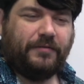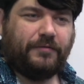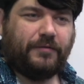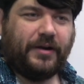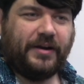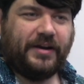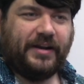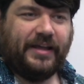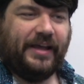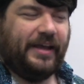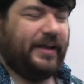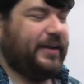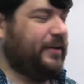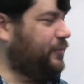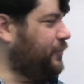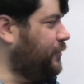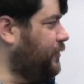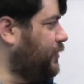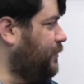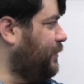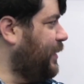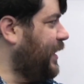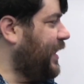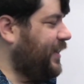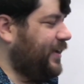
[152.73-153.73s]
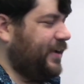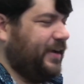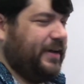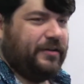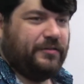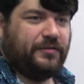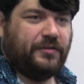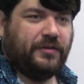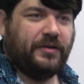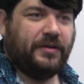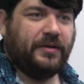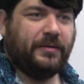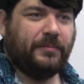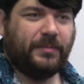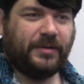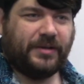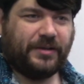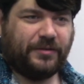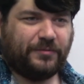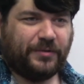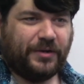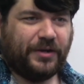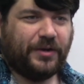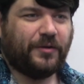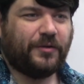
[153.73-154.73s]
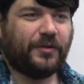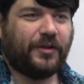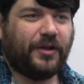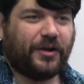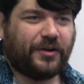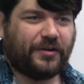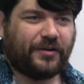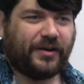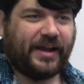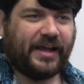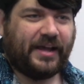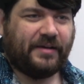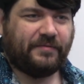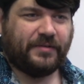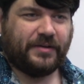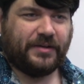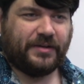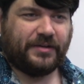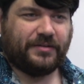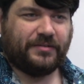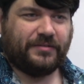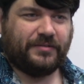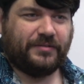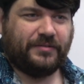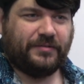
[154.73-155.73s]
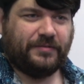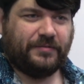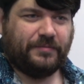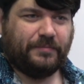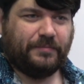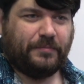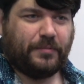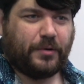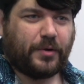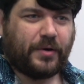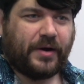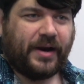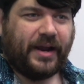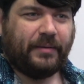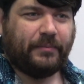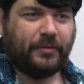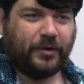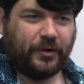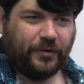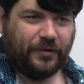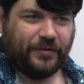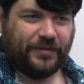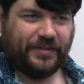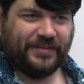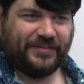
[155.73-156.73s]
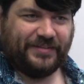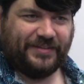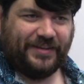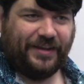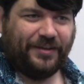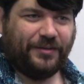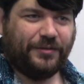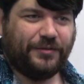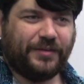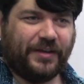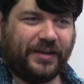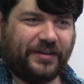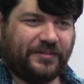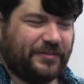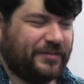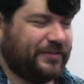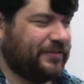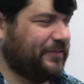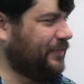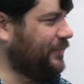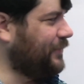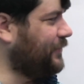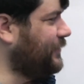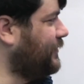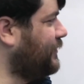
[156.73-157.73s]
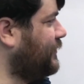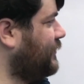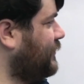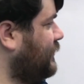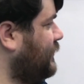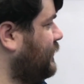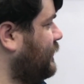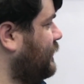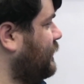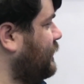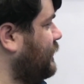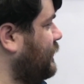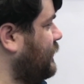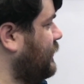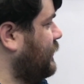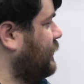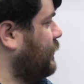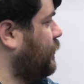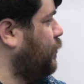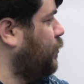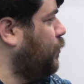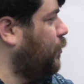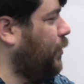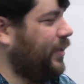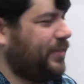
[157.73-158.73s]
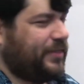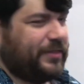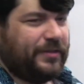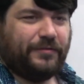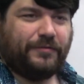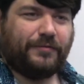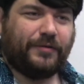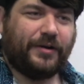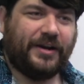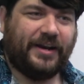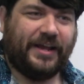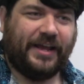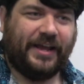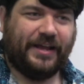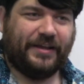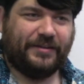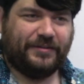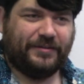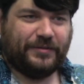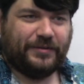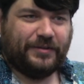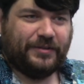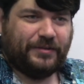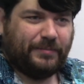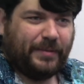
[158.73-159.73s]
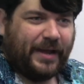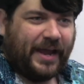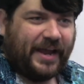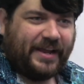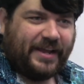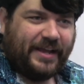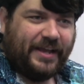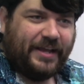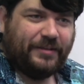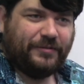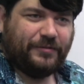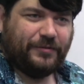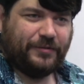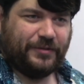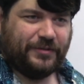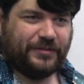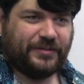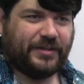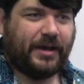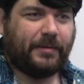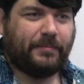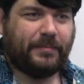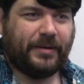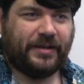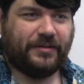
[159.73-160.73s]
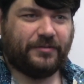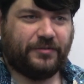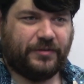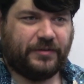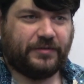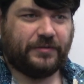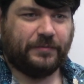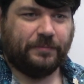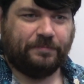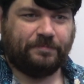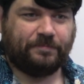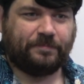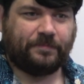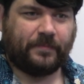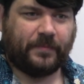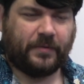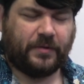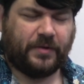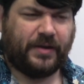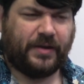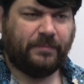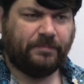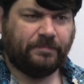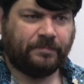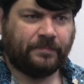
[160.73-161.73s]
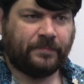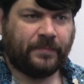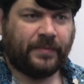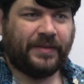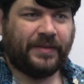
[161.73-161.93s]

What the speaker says: front edge or the back edge, because we no longer have a parameter that tells us what the front edge or the back edge or the top edge is, okay?